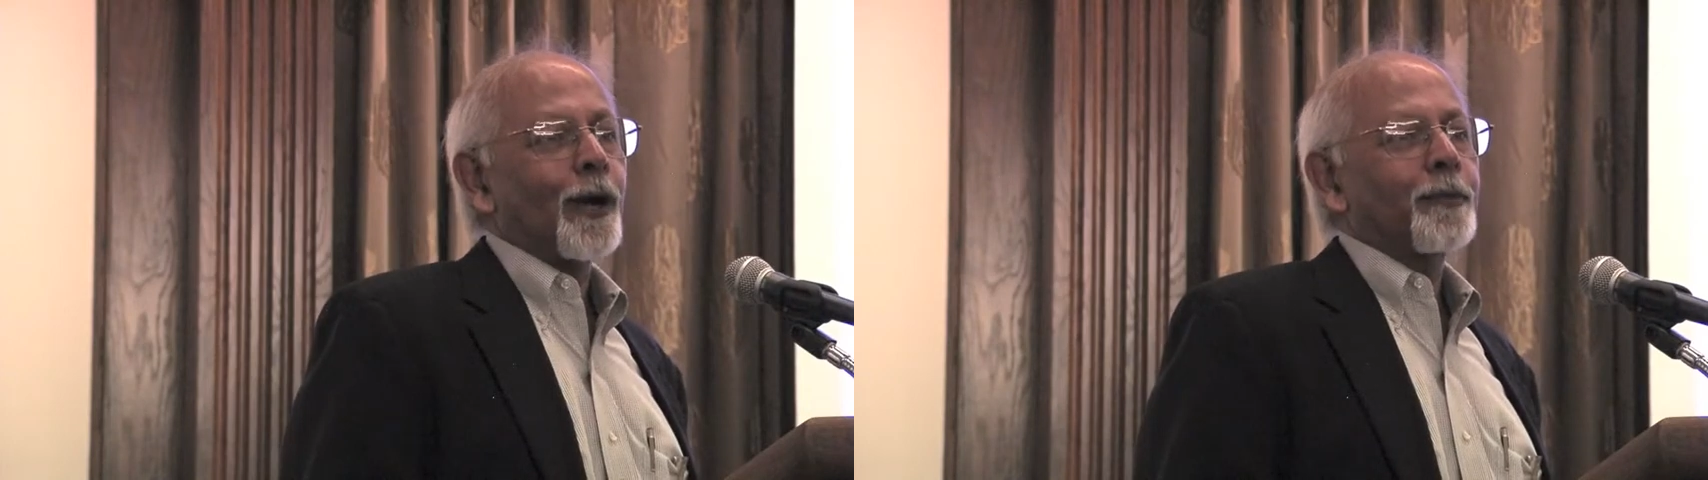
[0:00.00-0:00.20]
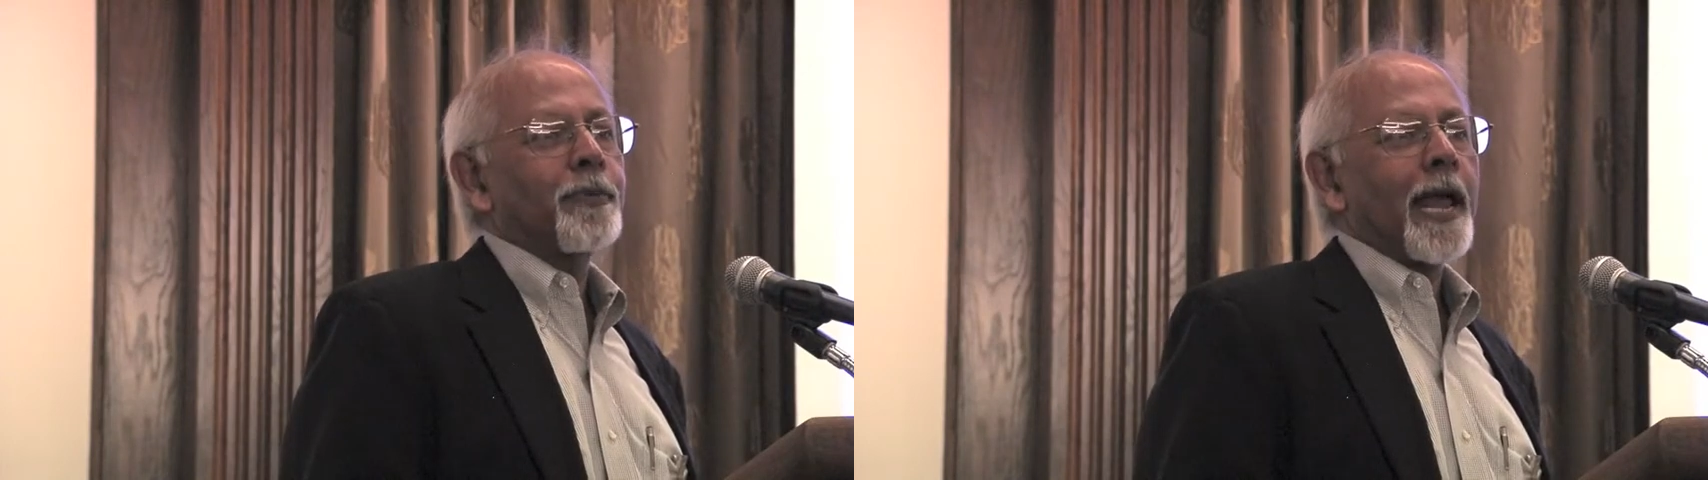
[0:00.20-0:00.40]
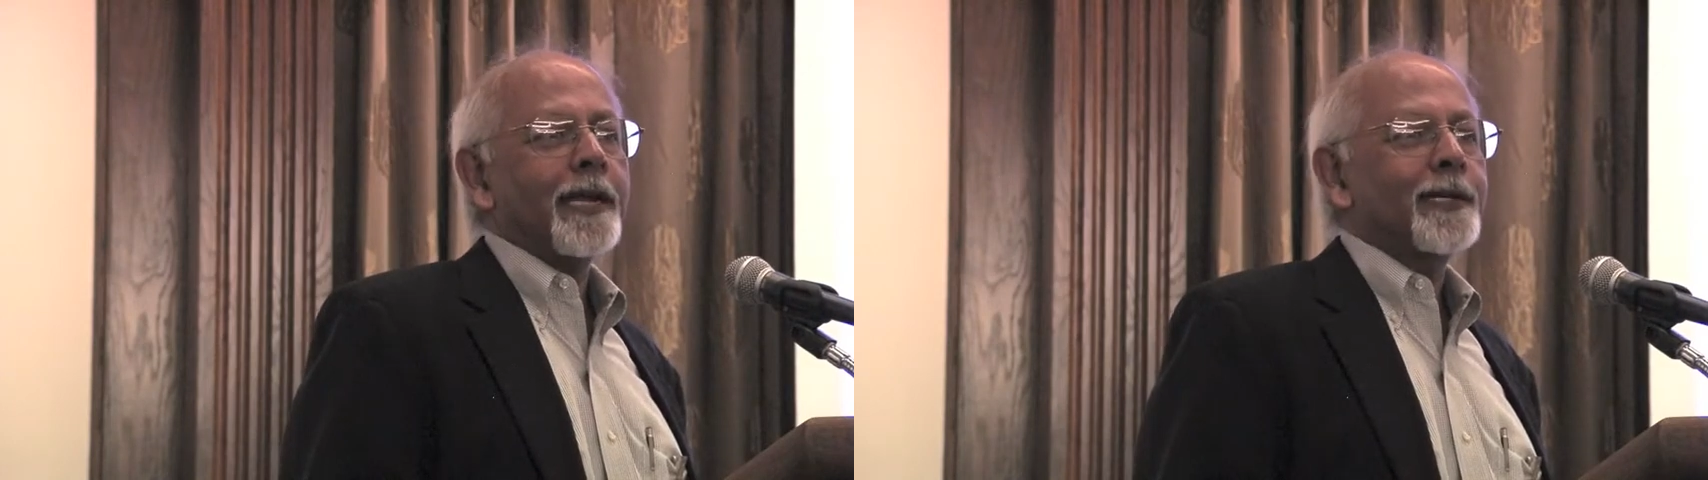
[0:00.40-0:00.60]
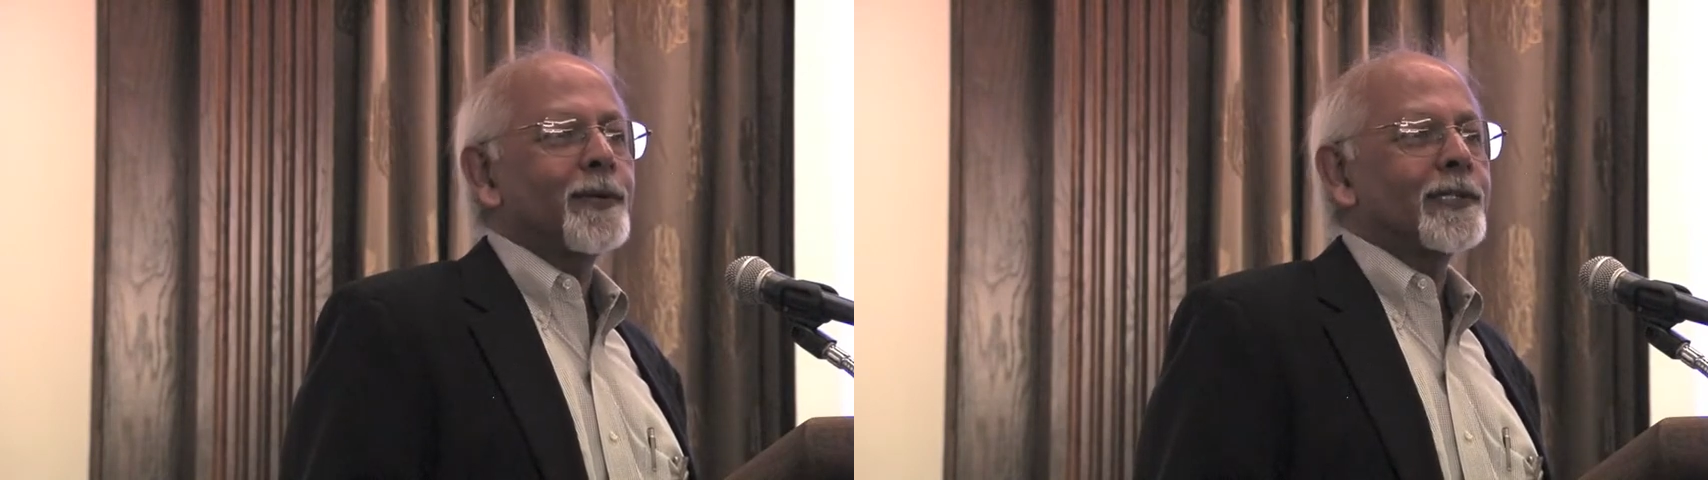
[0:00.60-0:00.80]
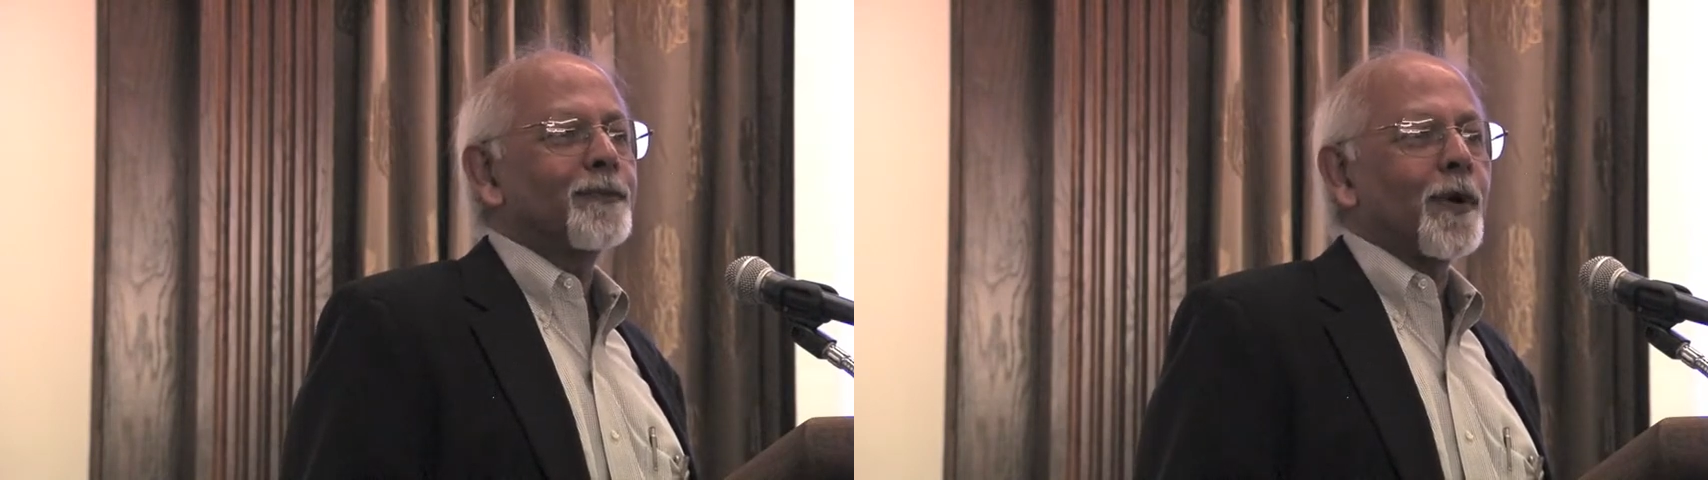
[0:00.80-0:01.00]
our
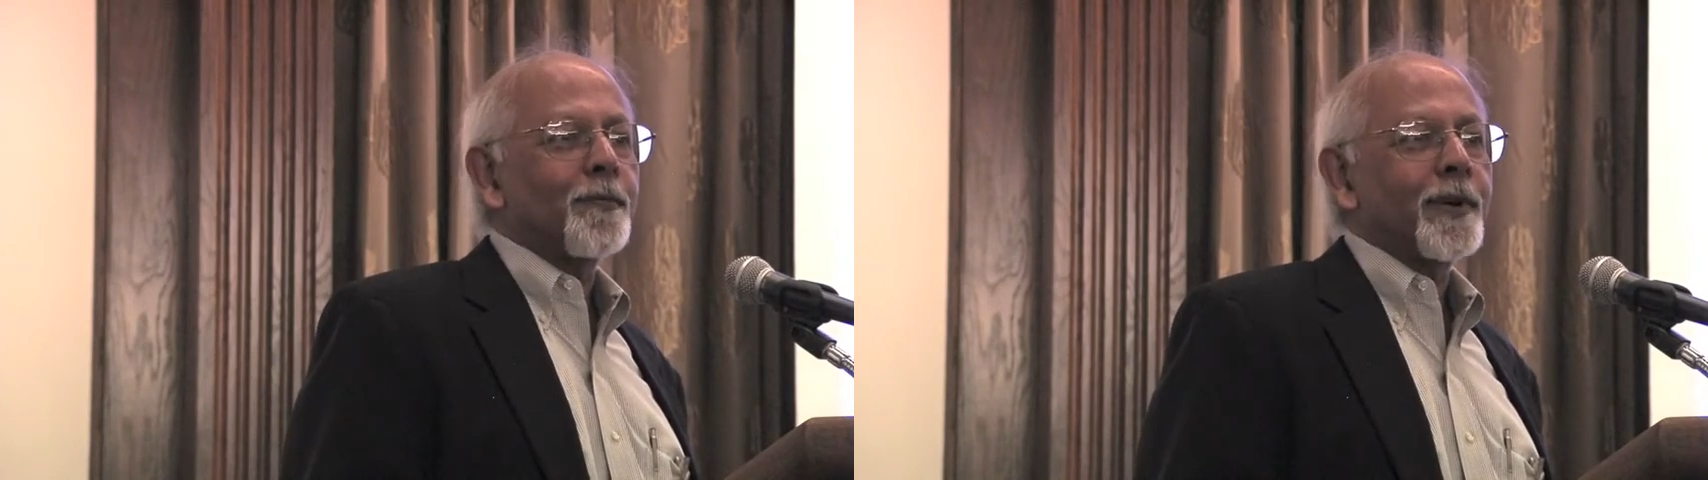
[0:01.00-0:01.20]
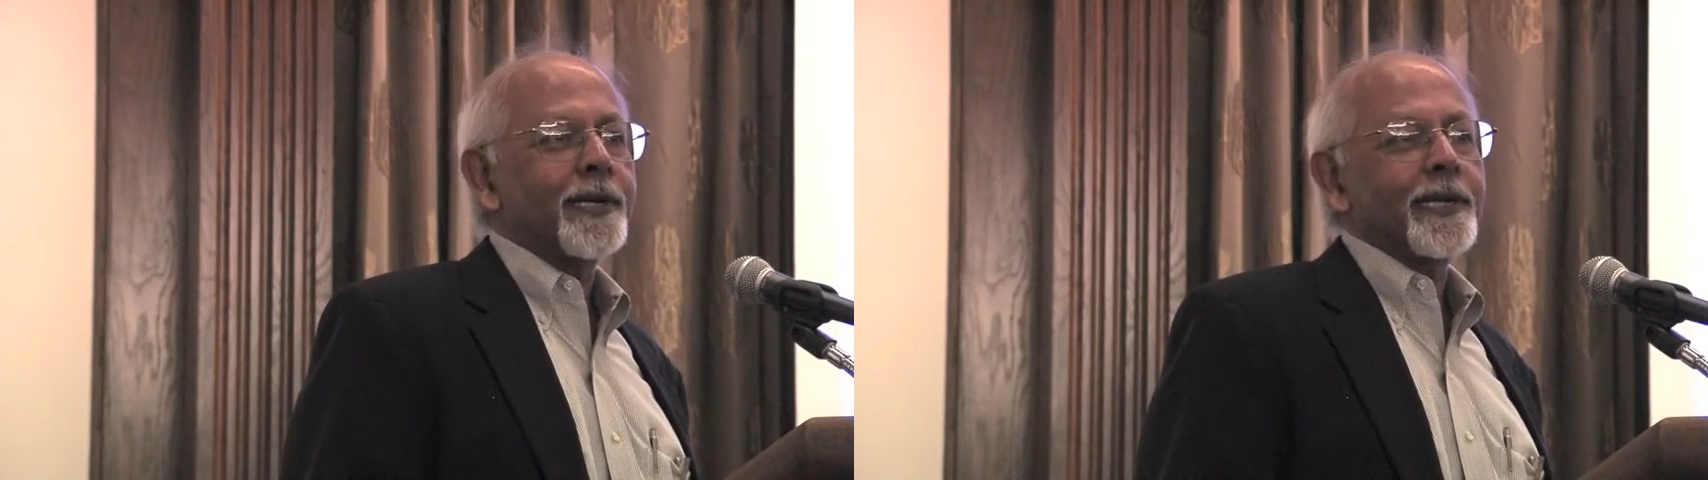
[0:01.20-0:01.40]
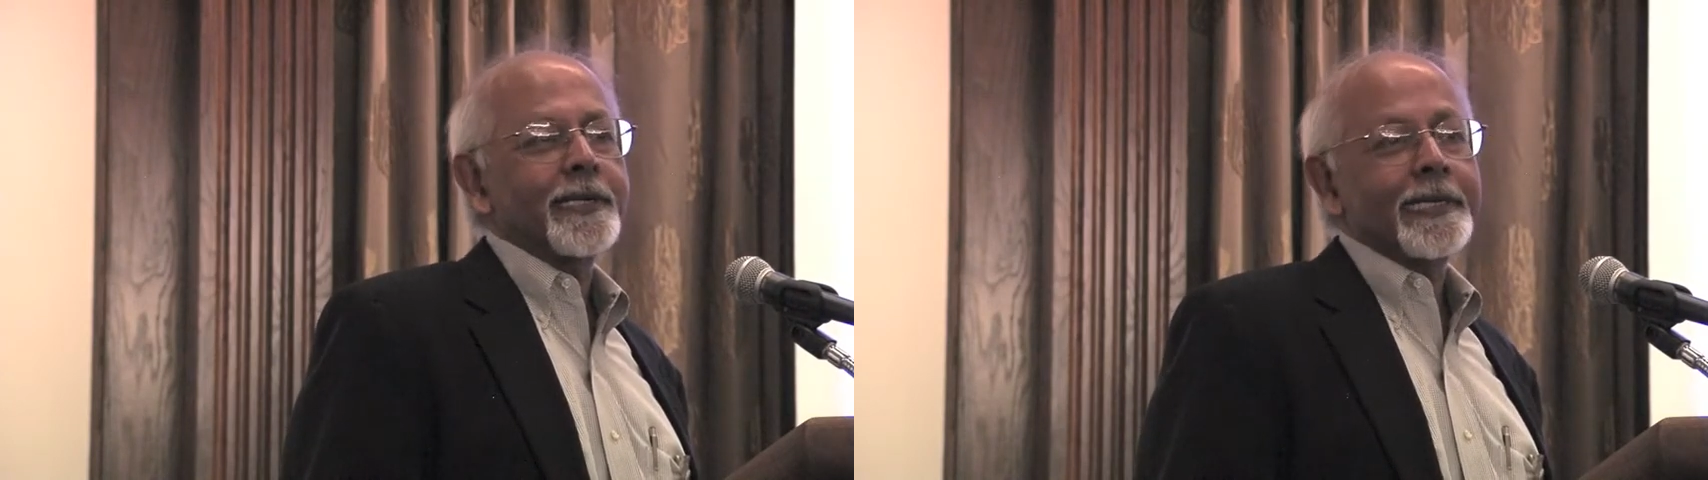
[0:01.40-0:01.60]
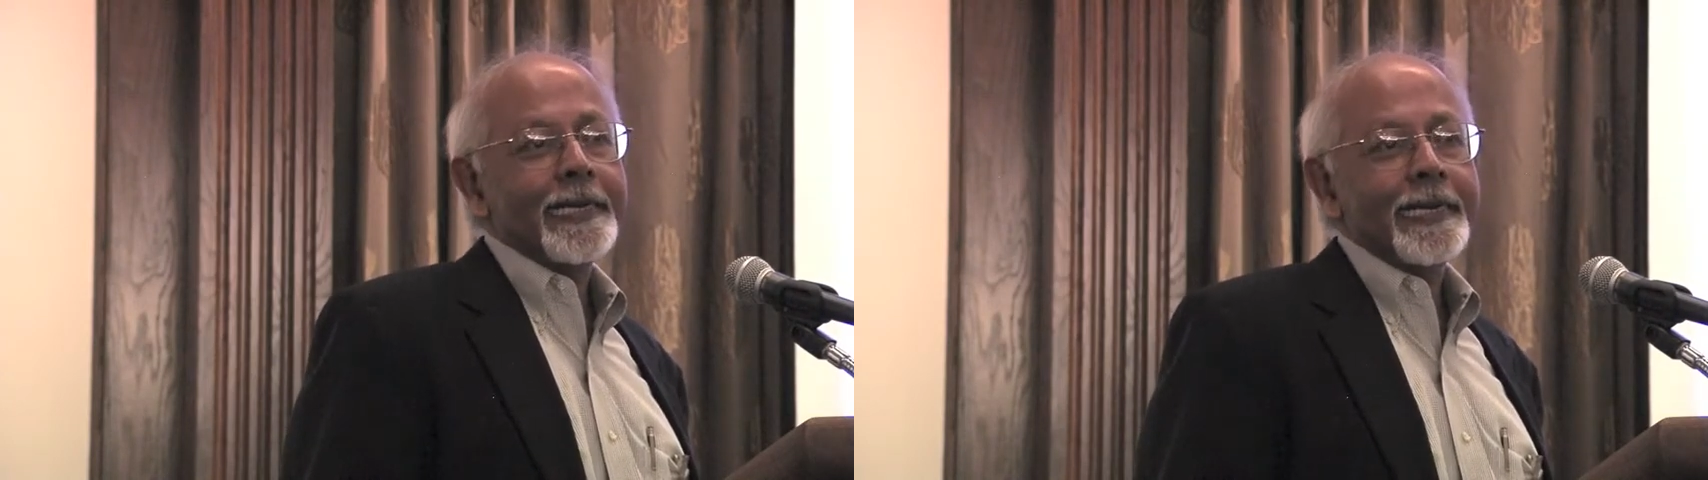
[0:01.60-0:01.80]
planet was bombarded